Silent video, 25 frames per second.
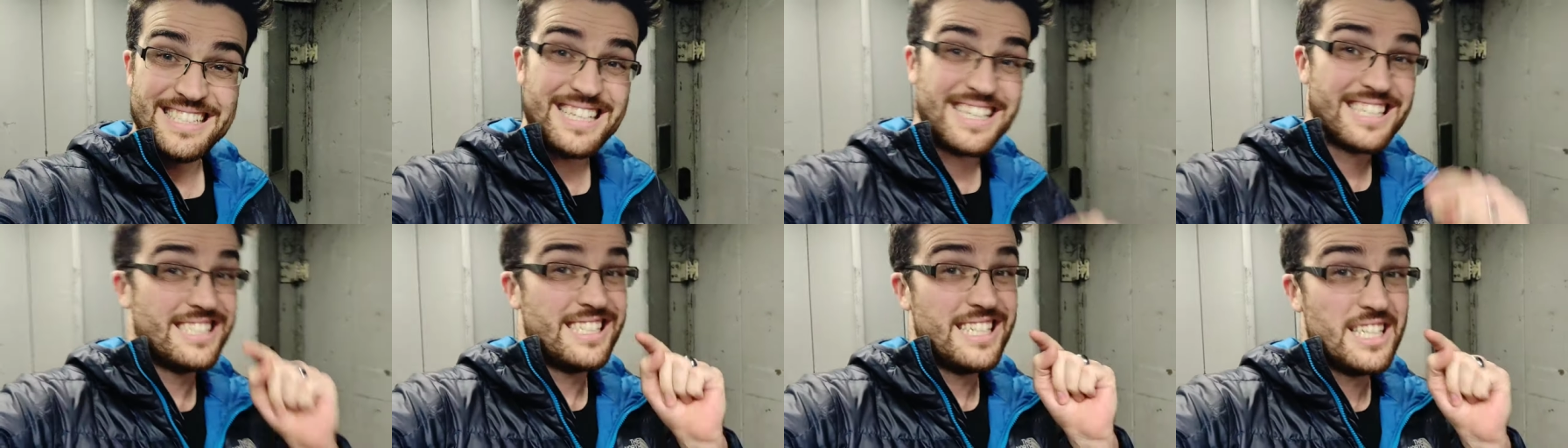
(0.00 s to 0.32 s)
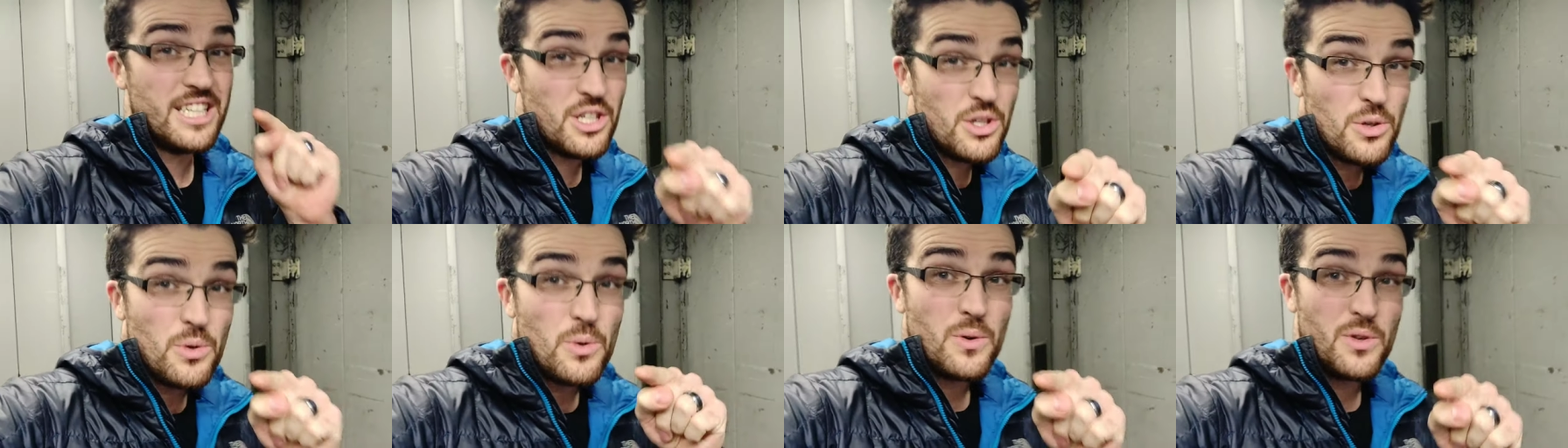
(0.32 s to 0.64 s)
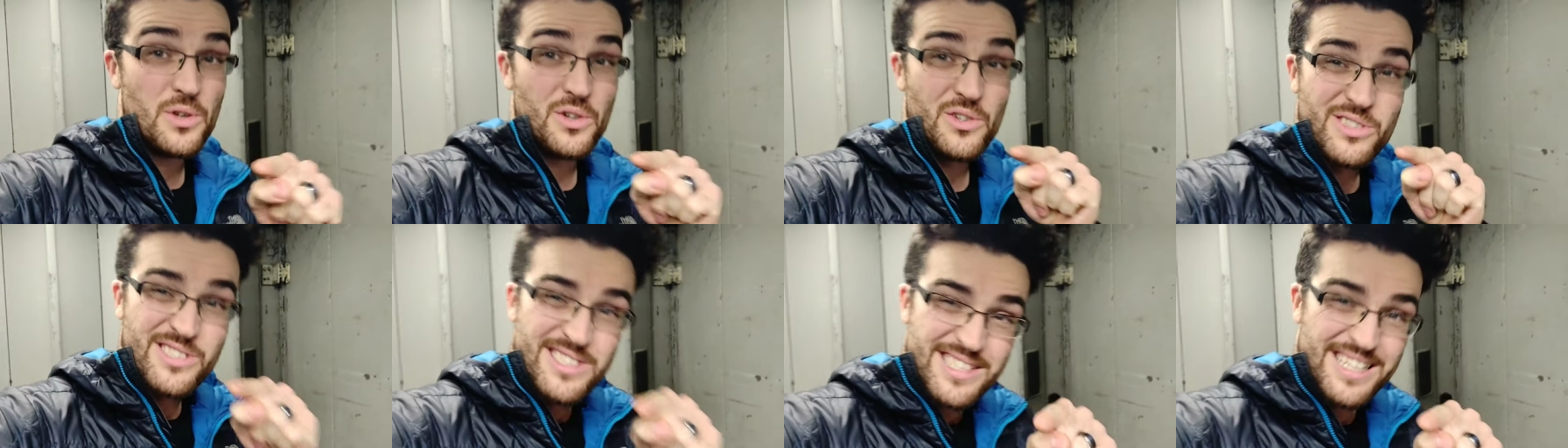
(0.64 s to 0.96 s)
is actually you
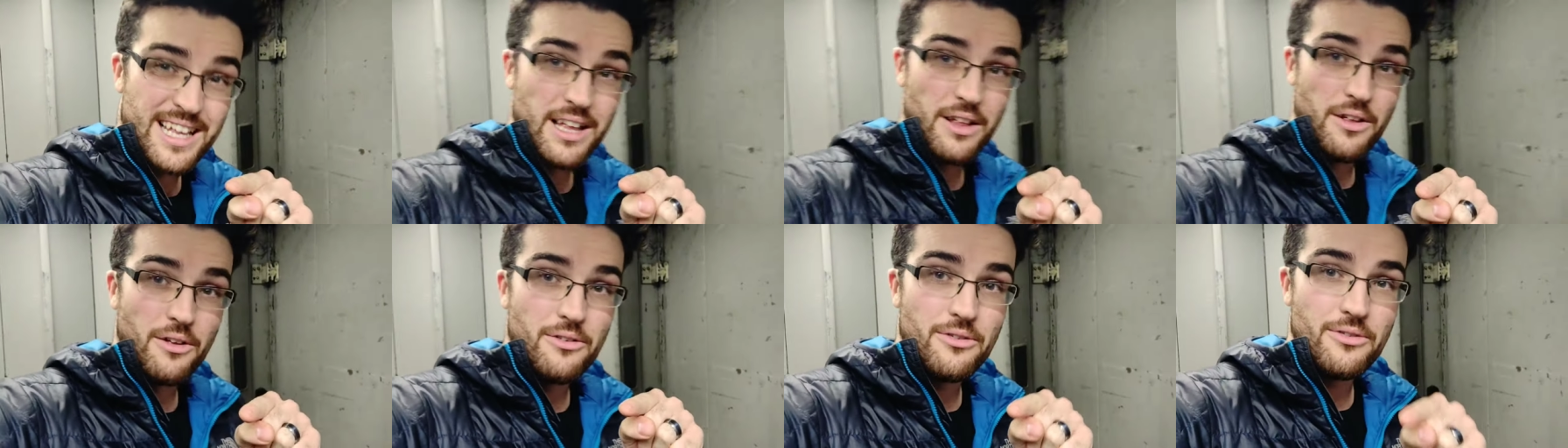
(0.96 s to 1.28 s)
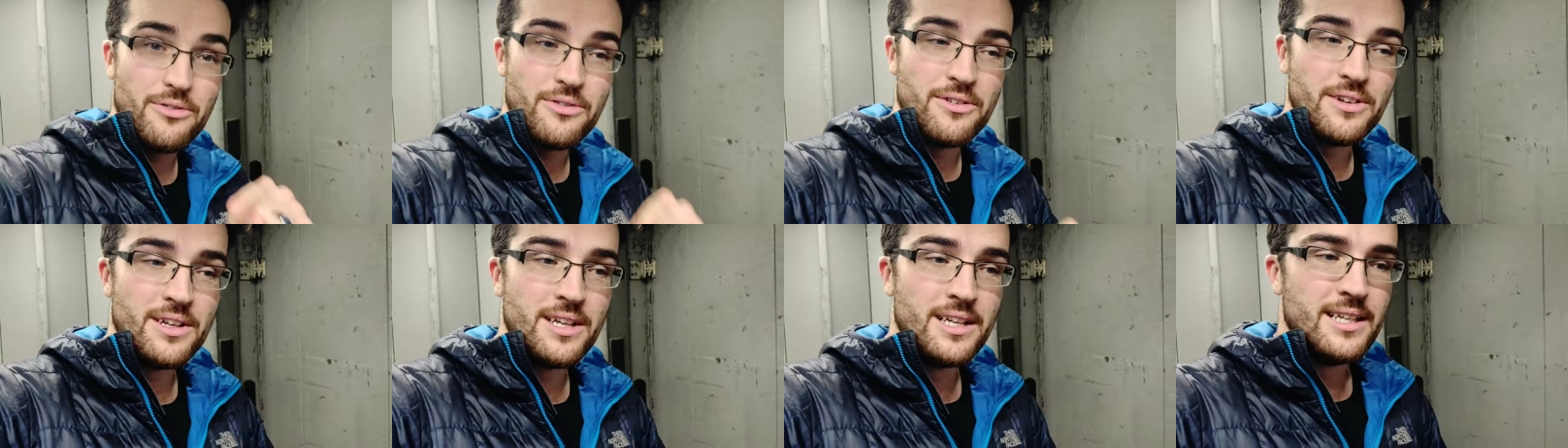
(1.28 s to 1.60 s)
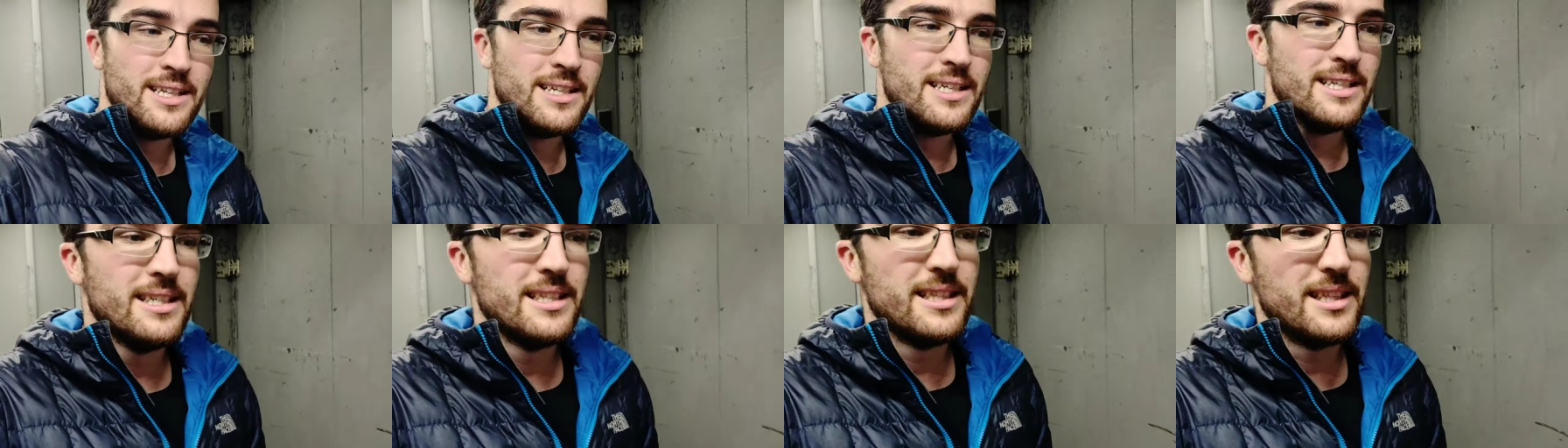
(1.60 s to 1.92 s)

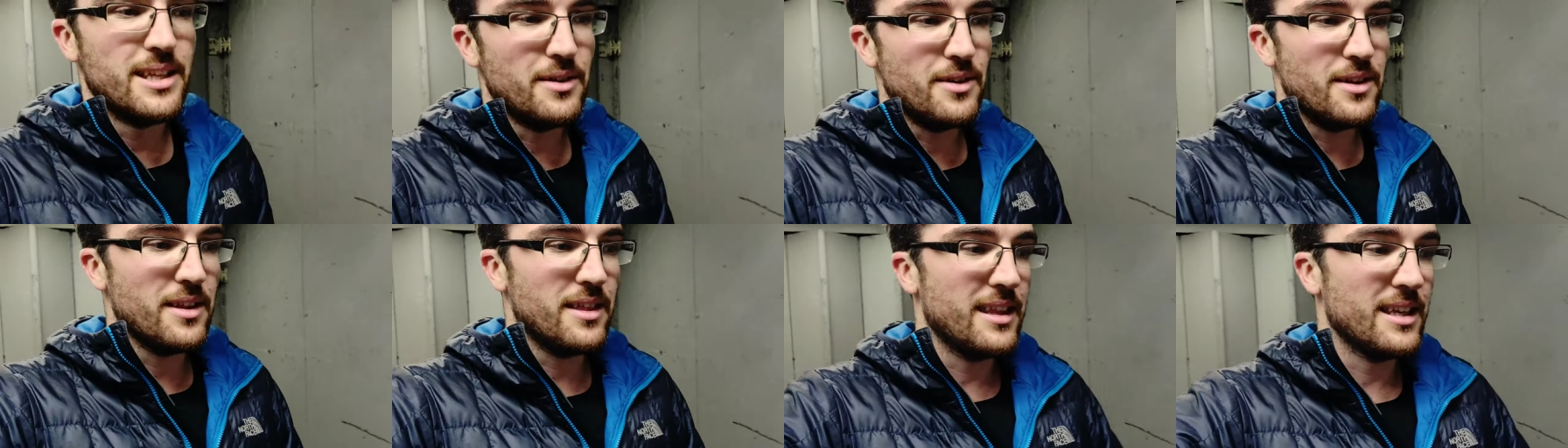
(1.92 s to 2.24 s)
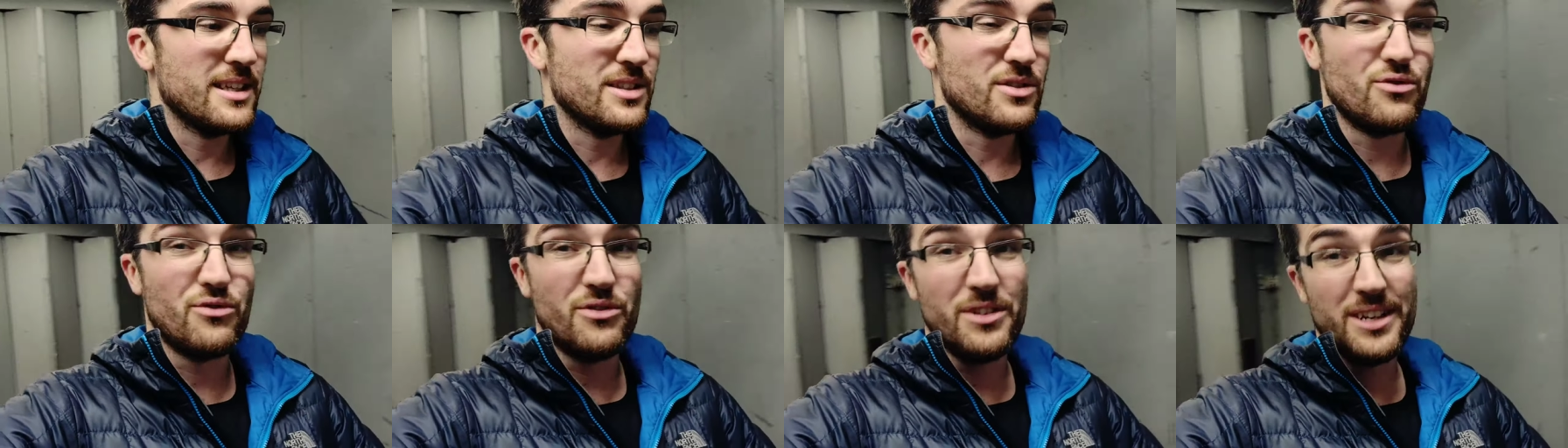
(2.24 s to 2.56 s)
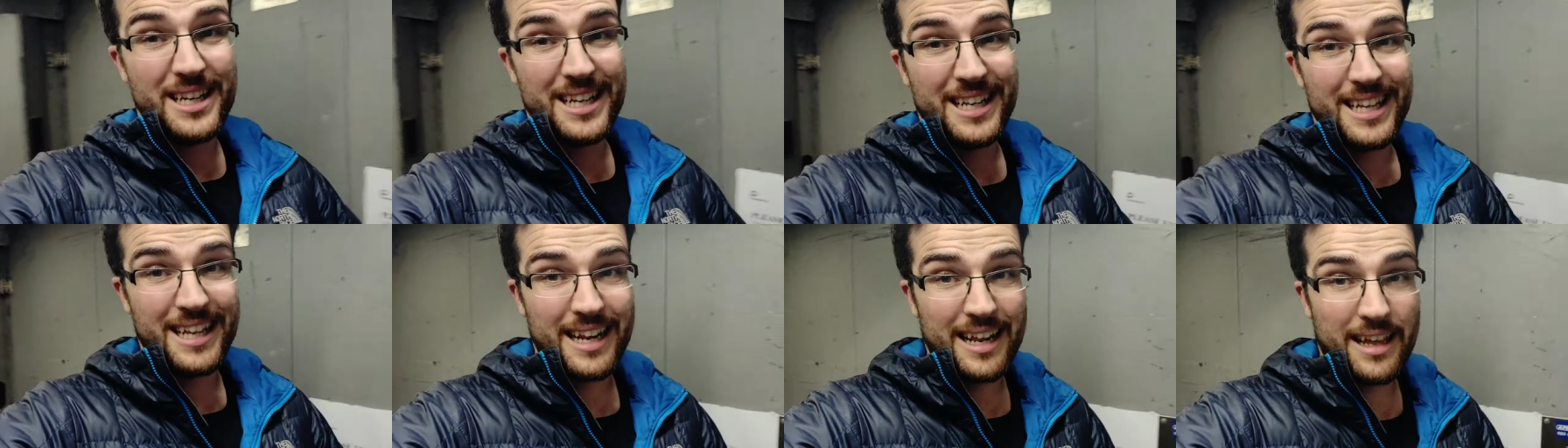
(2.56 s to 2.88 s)
yourself. The only things
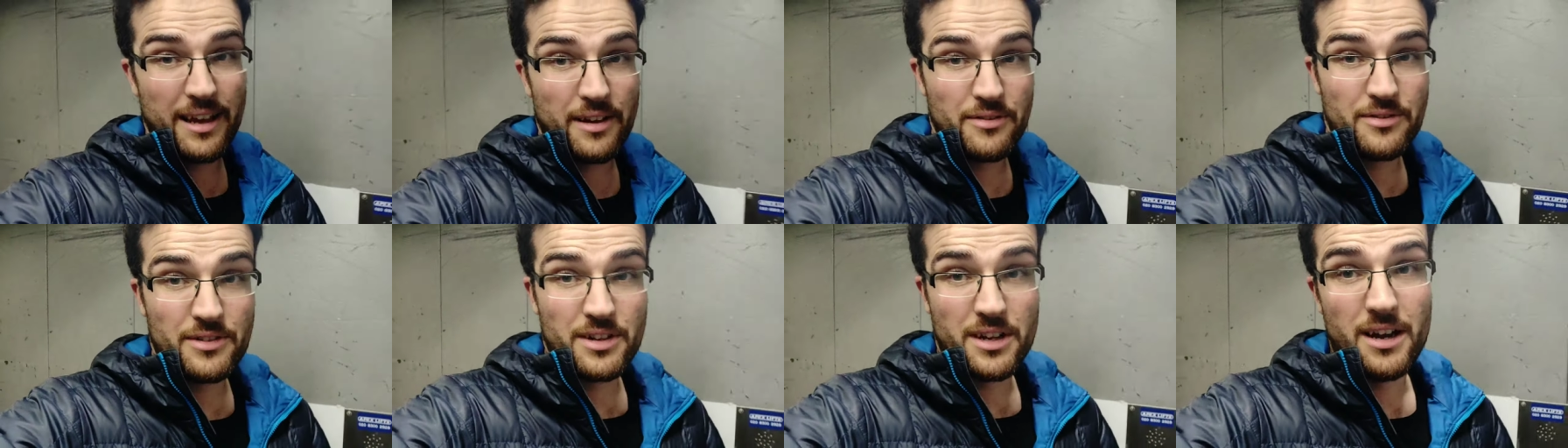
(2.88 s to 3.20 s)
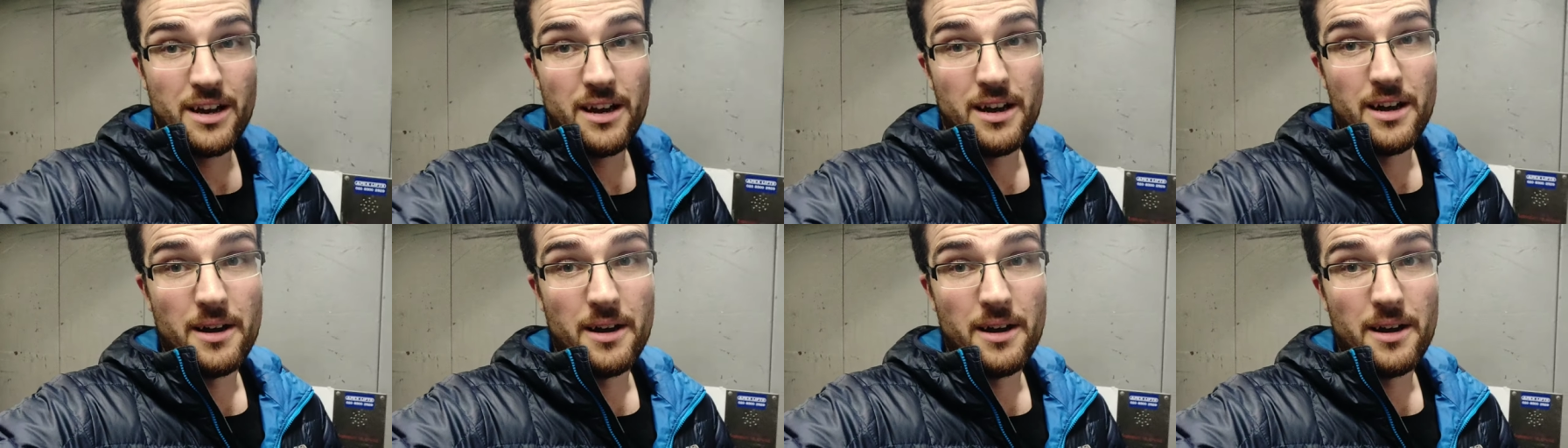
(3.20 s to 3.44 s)
really left